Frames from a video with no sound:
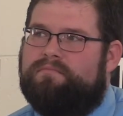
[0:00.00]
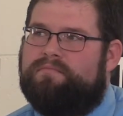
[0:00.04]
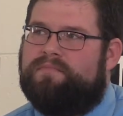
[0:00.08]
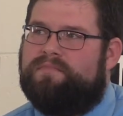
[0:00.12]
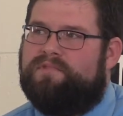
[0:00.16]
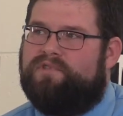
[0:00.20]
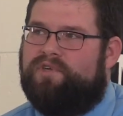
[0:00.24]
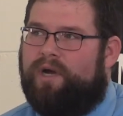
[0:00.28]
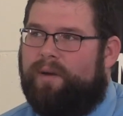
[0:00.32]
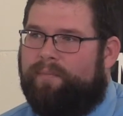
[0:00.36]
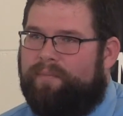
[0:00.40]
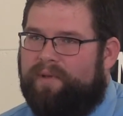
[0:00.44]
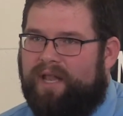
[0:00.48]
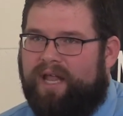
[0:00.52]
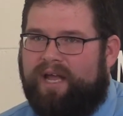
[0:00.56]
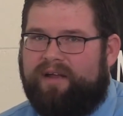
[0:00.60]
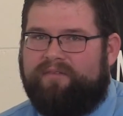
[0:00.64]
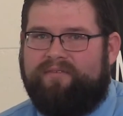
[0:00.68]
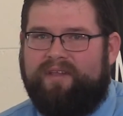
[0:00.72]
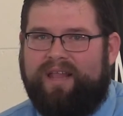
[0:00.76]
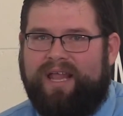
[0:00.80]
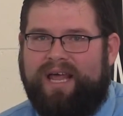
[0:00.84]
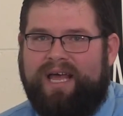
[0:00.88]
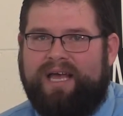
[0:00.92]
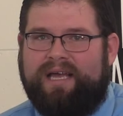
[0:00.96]
Dropping like
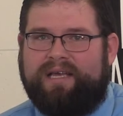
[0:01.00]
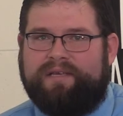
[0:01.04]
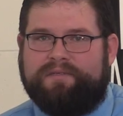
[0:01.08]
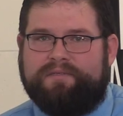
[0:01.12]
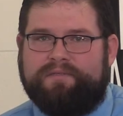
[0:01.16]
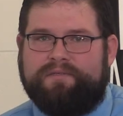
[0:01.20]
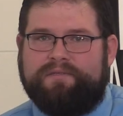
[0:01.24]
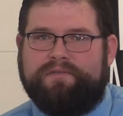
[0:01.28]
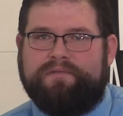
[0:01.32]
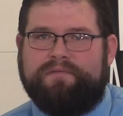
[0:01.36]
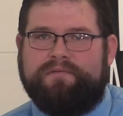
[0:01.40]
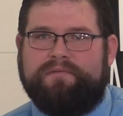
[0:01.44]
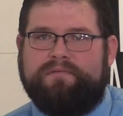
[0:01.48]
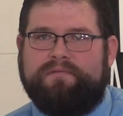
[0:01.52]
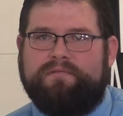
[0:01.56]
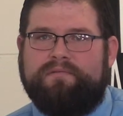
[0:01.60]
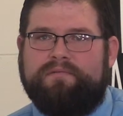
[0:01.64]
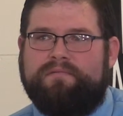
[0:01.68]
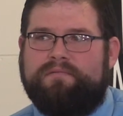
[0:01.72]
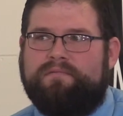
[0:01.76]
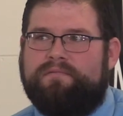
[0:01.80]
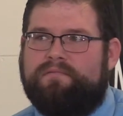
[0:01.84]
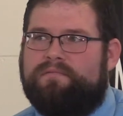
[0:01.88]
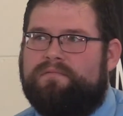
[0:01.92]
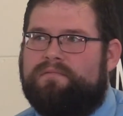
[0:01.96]
flies. Sure.
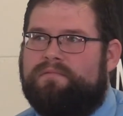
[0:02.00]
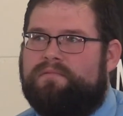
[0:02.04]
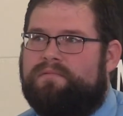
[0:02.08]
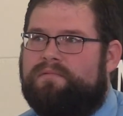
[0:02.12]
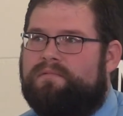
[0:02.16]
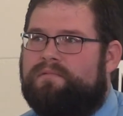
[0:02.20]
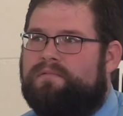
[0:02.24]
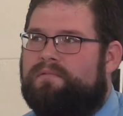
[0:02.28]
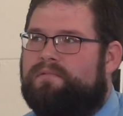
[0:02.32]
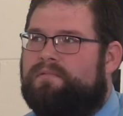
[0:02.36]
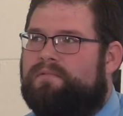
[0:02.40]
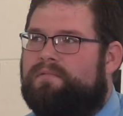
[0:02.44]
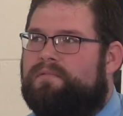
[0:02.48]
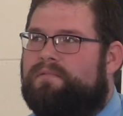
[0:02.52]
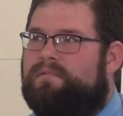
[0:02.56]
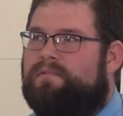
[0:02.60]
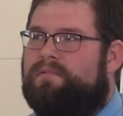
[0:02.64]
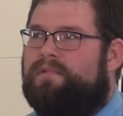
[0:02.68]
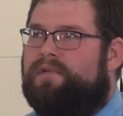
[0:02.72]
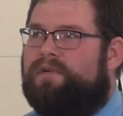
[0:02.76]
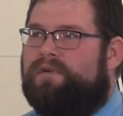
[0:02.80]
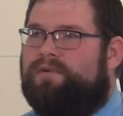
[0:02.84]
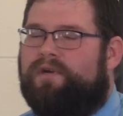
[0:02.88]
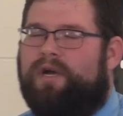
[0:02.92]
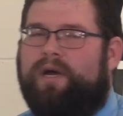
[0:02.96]

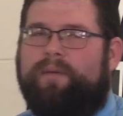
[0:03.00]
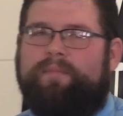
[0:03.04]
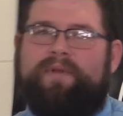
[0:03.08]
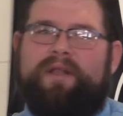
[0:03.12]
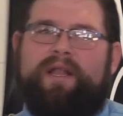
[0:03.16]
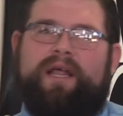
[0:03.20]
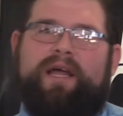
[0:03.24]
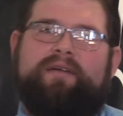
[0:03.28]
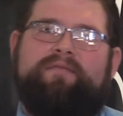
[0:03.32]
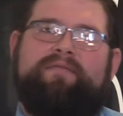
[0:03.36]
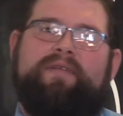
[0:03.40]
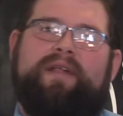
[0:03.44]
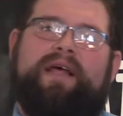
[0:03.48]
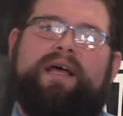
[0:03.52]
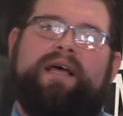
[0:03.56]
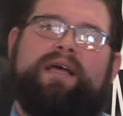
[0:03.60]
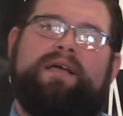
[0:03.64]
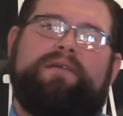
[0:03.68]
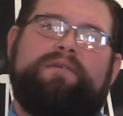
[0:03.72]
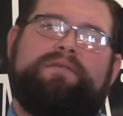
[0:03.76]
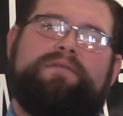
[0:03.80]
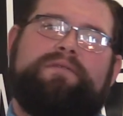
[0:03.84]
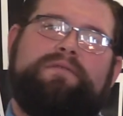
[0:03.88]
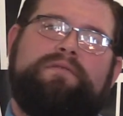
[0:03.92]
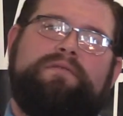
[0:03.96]
They're dropping like
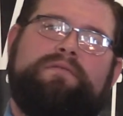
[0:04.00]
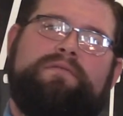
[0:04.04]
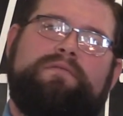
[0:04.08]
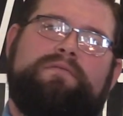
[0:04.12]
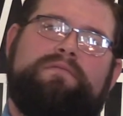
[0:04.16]
flies.